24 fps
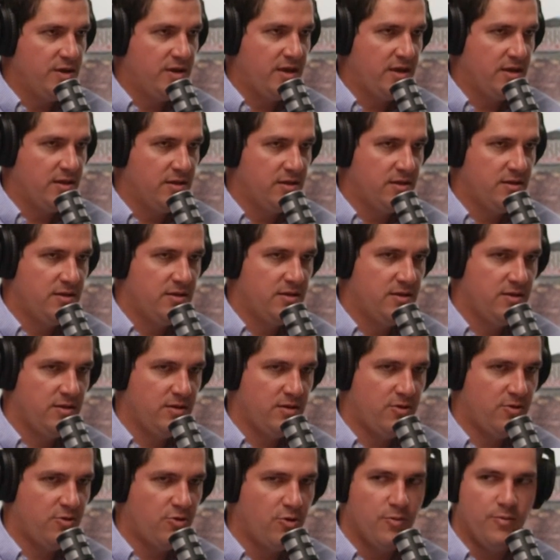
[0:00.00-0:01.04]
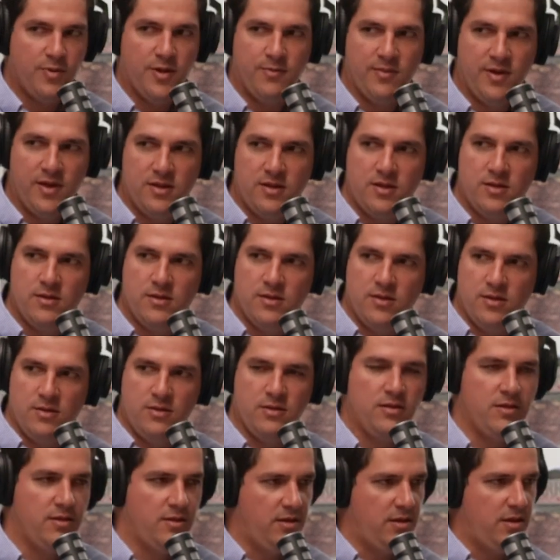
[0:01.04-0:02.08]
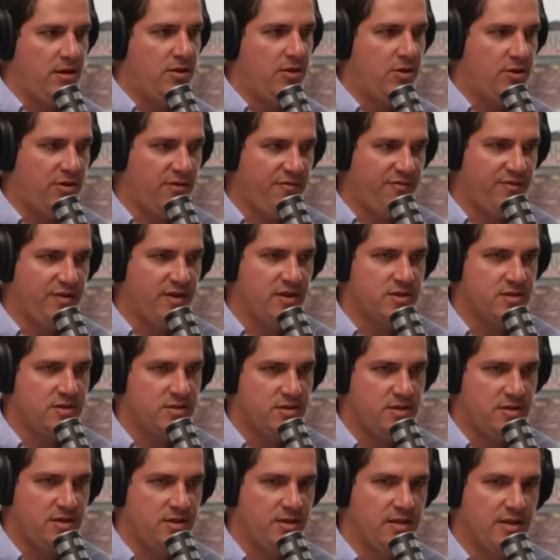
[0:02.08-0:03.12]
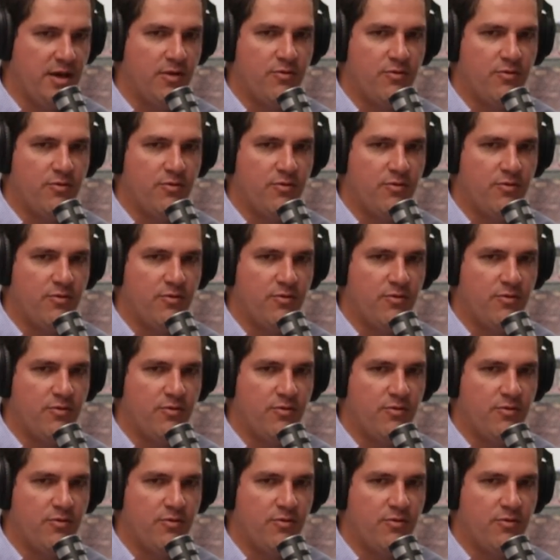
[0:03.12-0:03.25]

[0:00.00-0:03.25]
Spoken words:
can complement a lot of things in